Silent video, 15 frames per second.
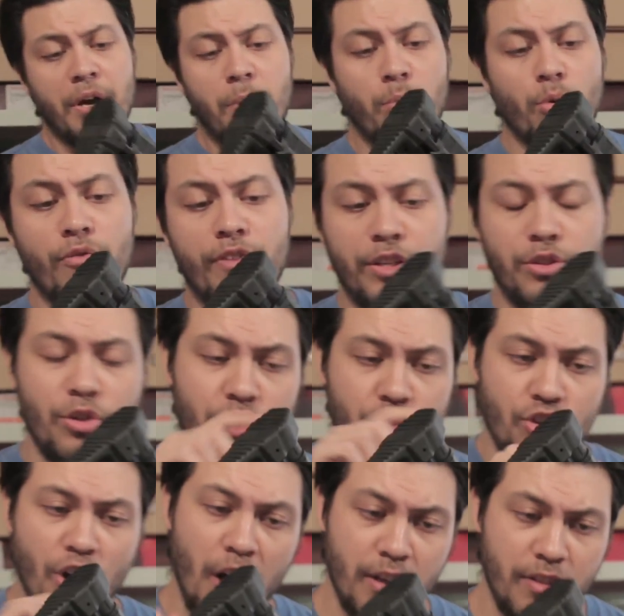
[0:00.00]
Moving to the
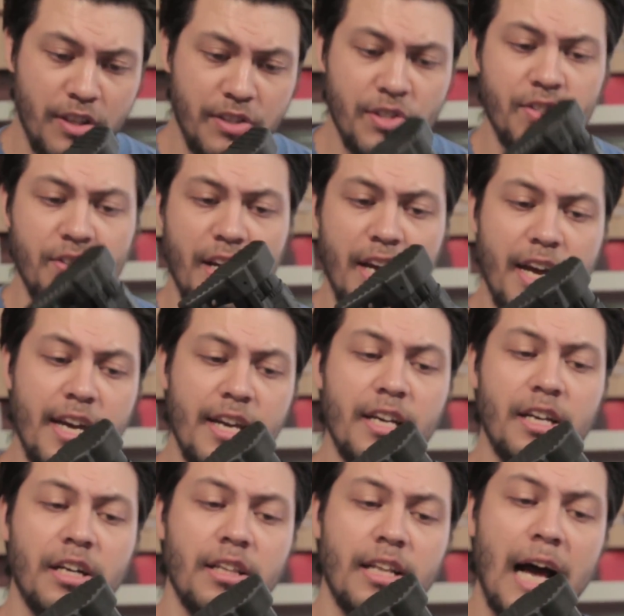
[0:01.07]
stock, this is a
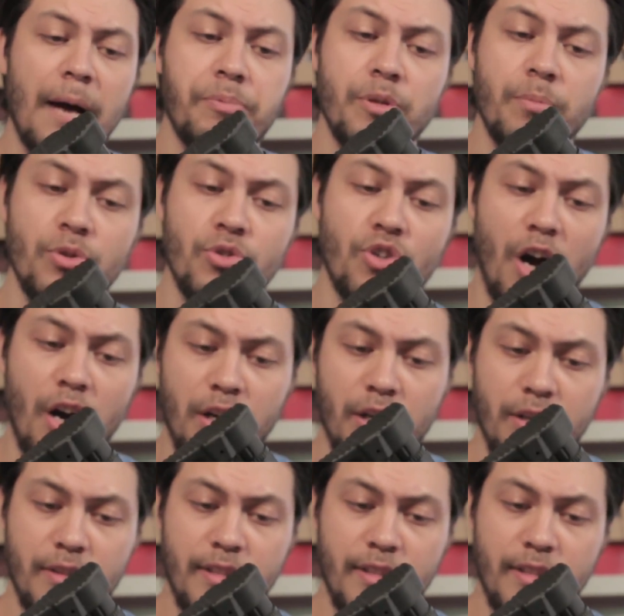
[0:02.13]
collapsible stock